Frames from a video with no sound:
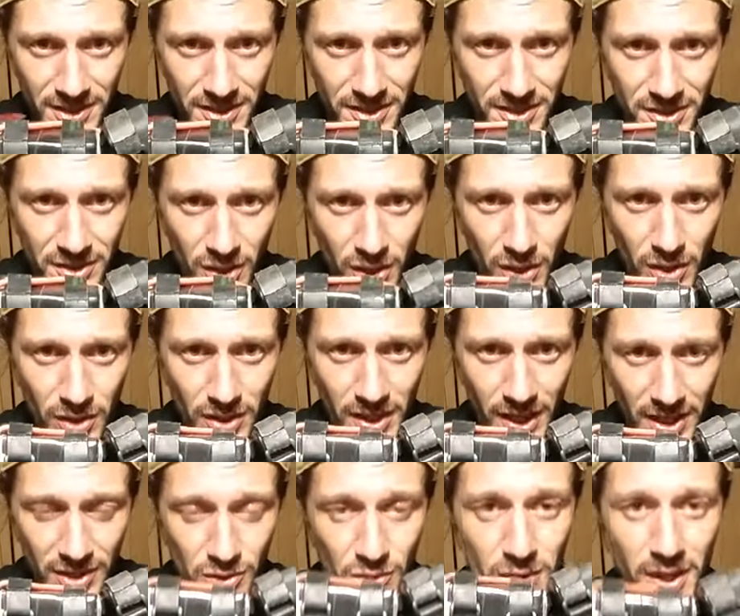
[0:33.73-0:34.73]
So
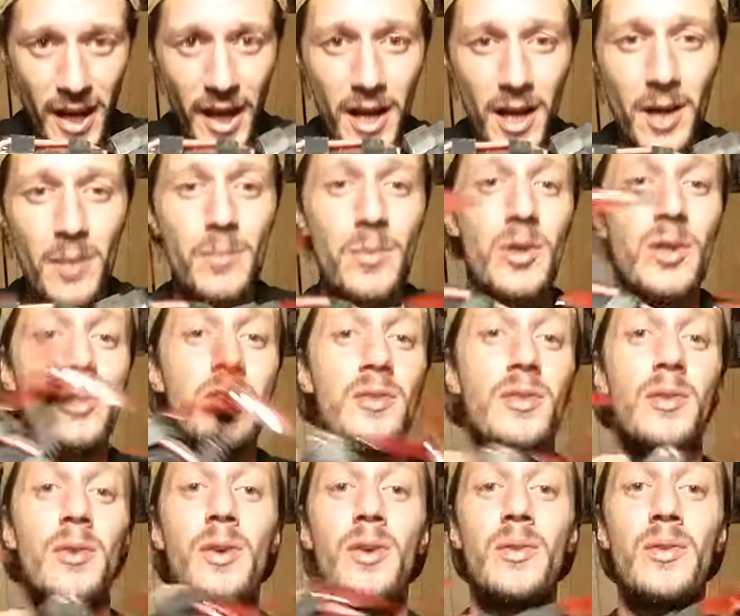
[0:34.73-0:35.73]
yeah, tonight I'm
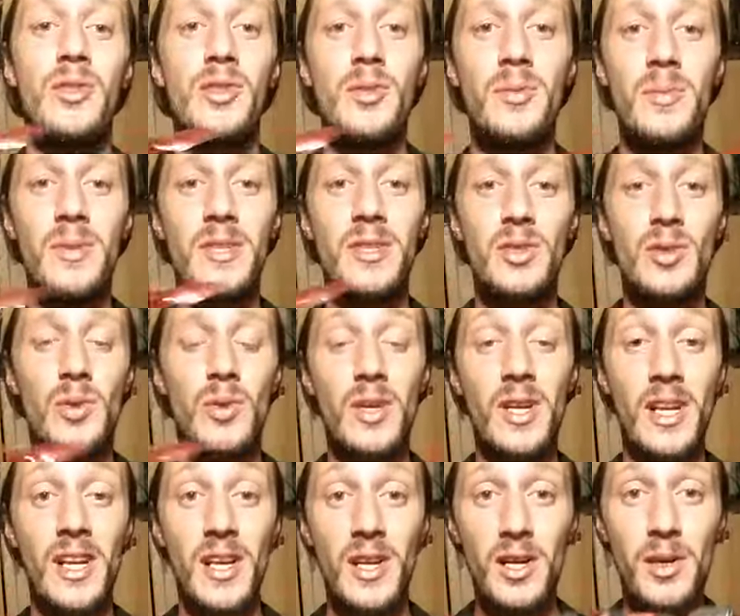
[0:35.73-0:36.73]
not going to be
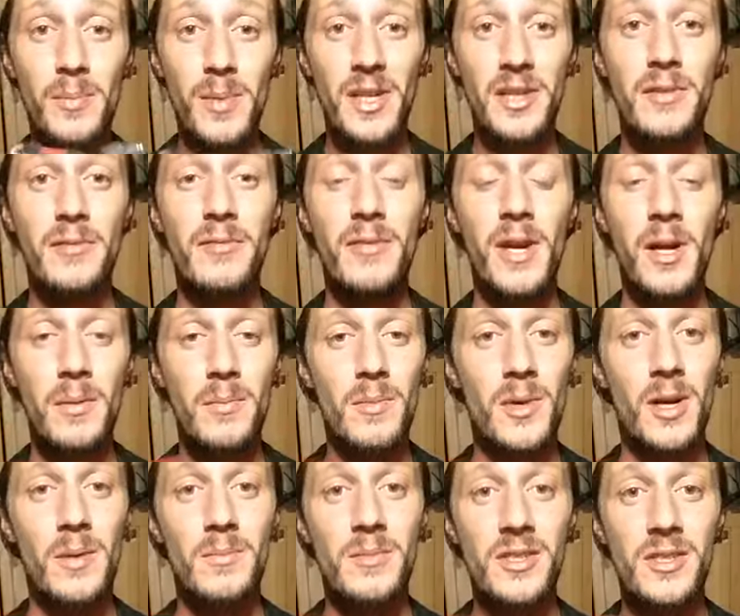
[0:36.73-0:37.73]
talking a lot about the frame.
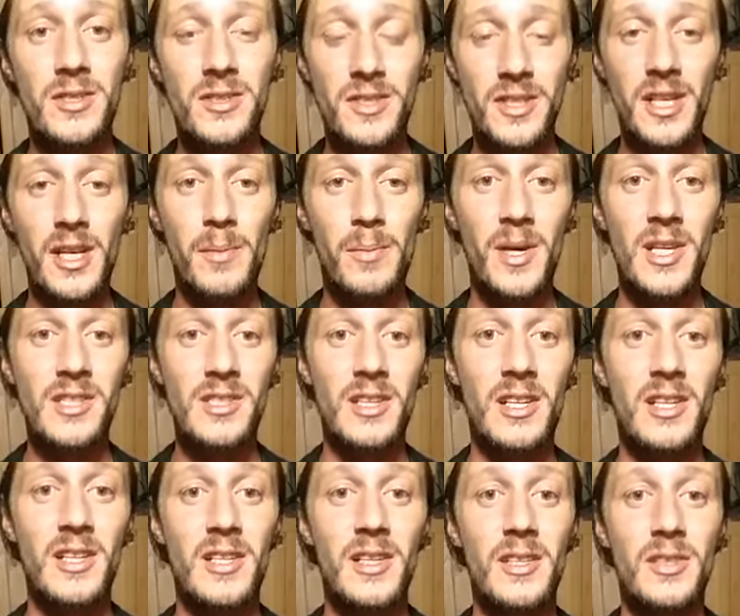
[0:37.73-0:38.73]
I'm just here
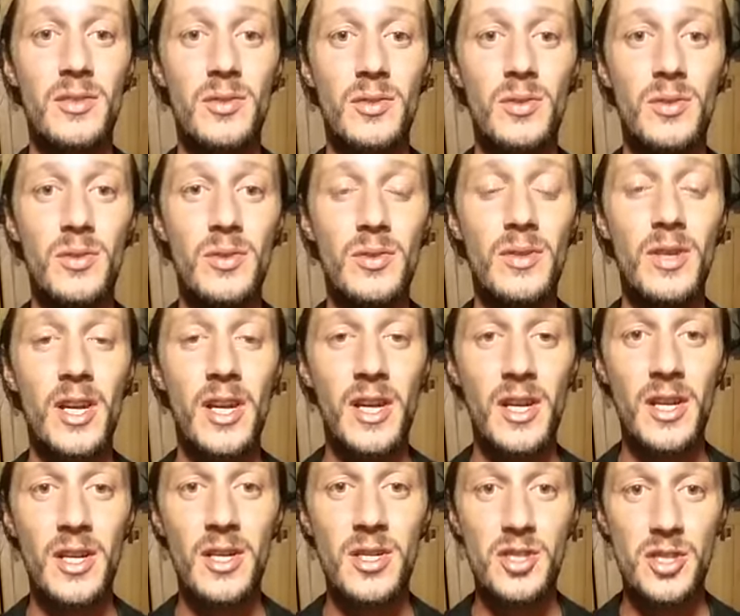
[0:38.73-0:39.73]
basically to
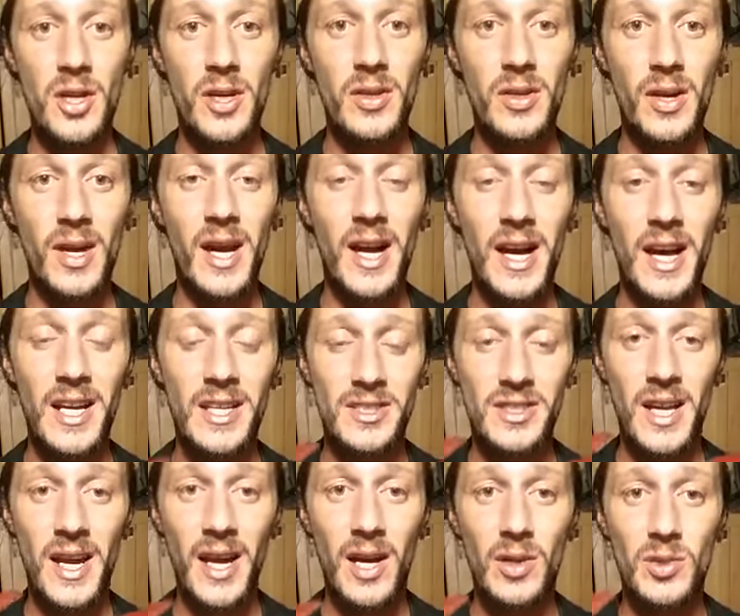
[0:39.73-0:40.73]
show you
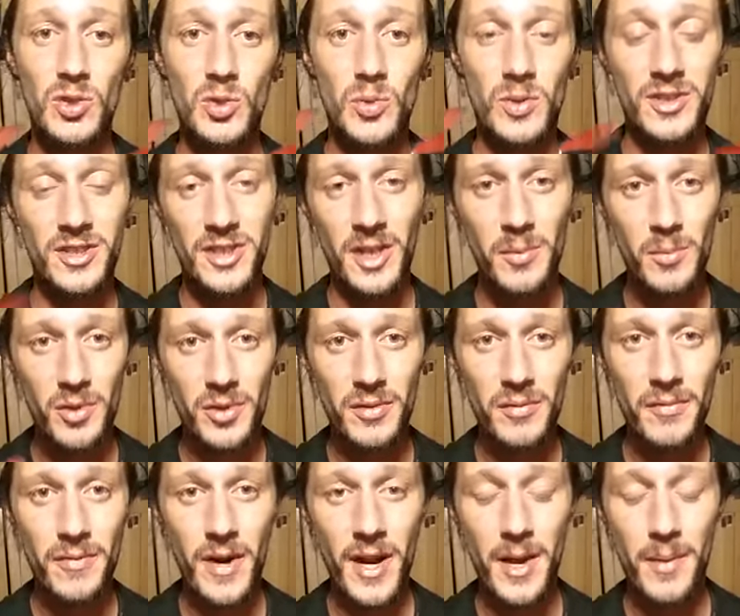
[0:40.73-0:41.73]
guys how to assemble
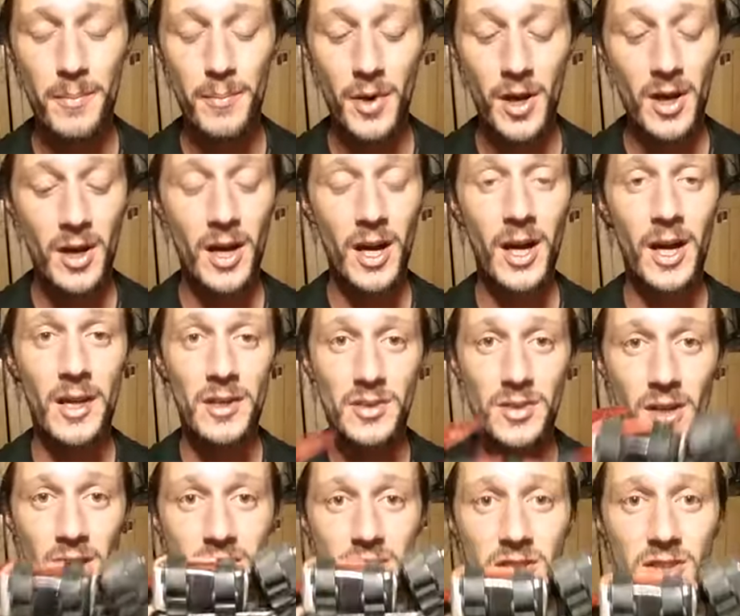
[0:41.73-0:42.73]
the frame.
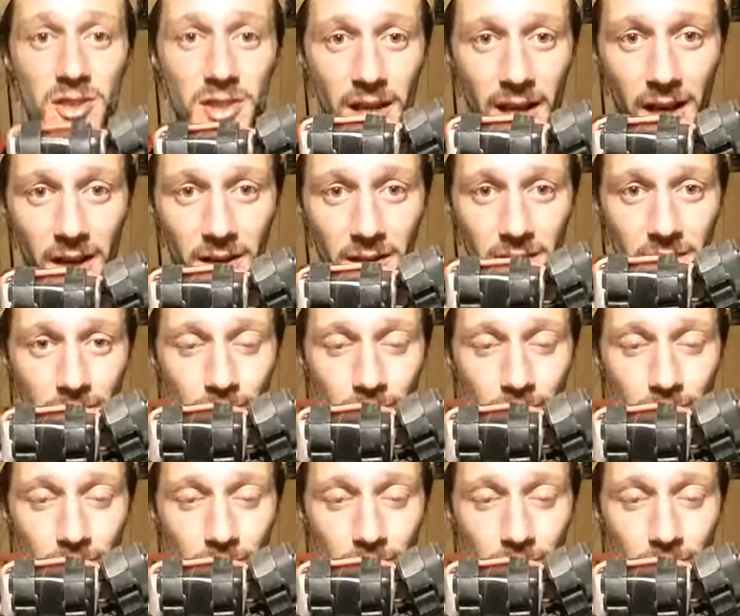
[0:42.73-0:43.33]
So I just like